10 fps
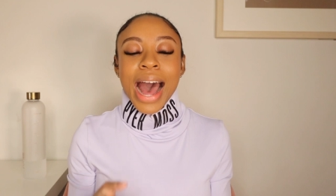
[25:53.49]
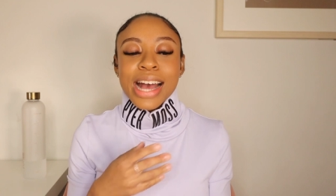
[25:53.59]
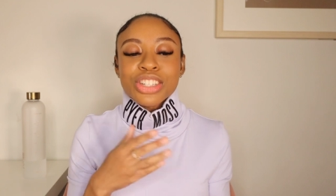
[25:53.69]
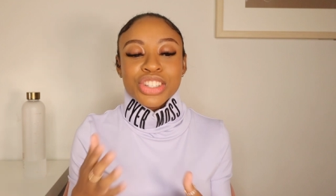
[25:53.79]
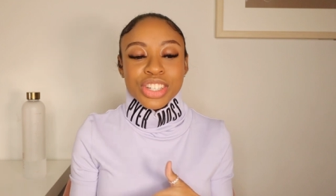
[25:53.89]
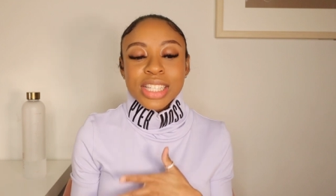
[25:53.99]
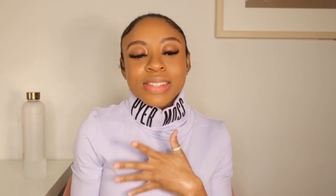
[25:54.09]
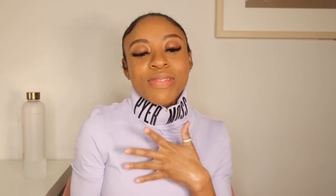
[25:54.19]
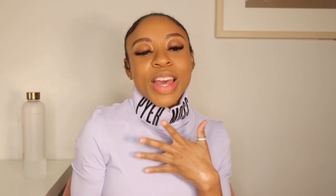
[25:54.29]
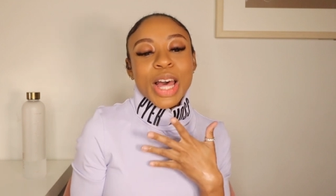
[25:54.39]
I
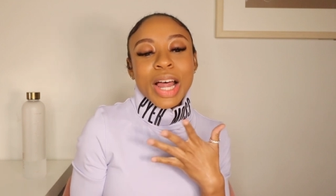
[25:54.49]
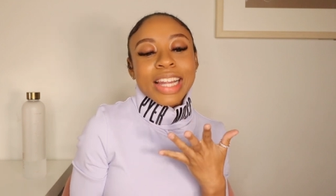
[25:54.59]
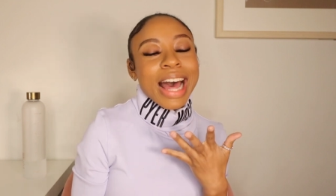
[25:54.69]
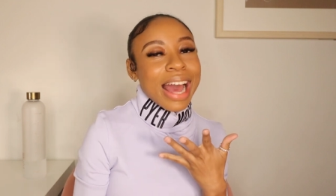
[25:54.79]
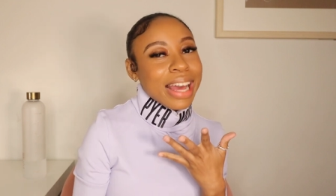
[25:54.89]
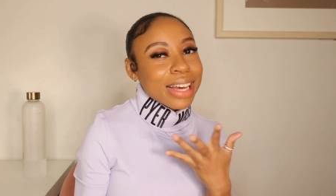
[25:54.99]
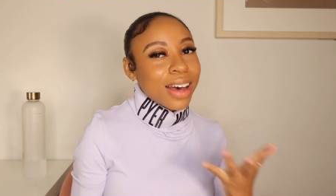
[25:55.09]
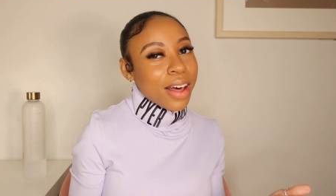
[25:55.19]
just feel like